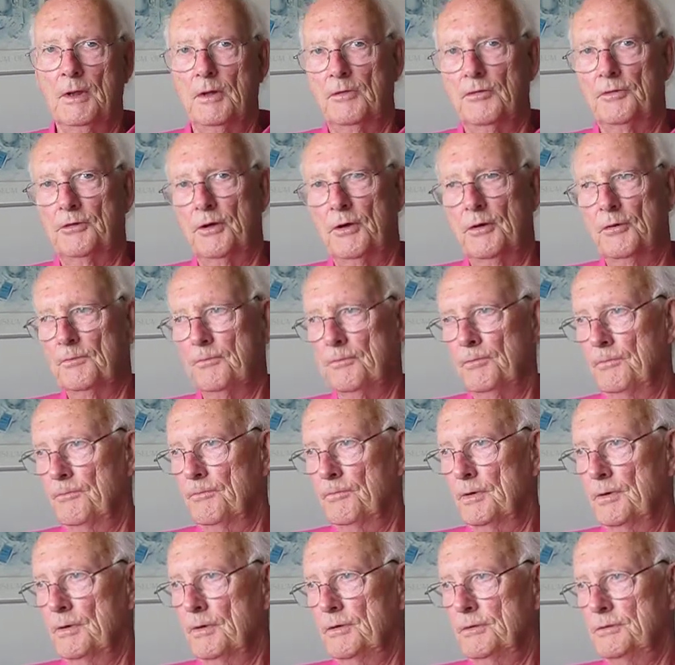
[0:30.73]
So
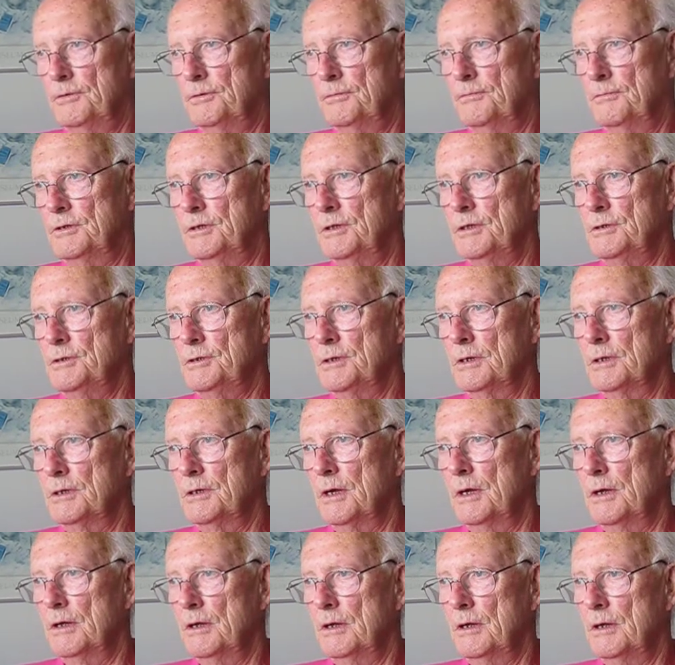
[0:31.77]
teaching
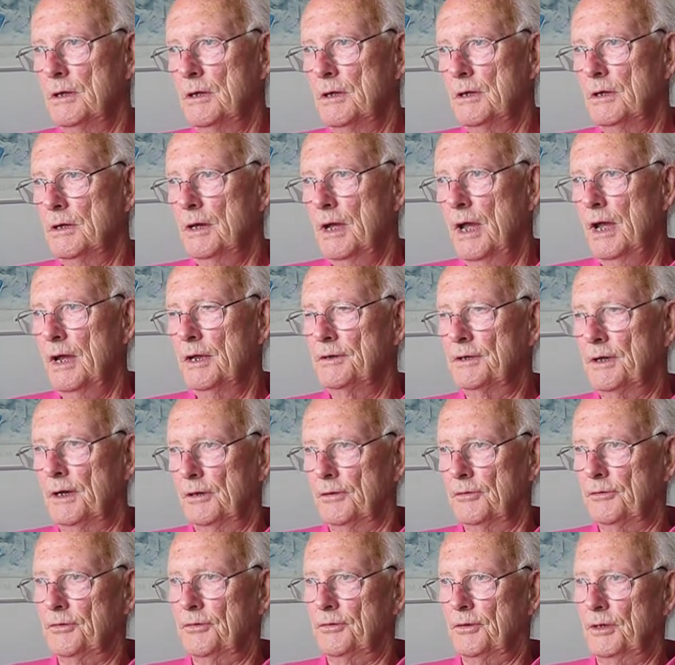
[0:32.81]

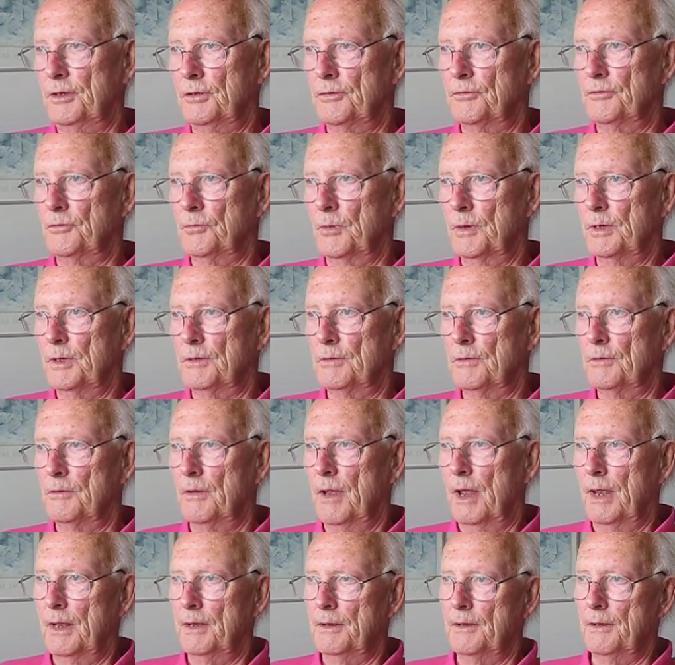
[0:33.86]
adults in Sweden,
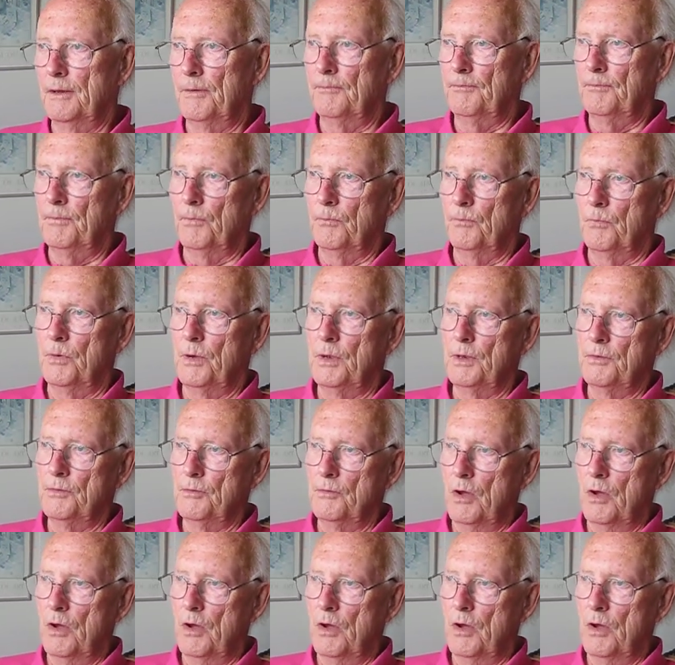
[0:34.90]
but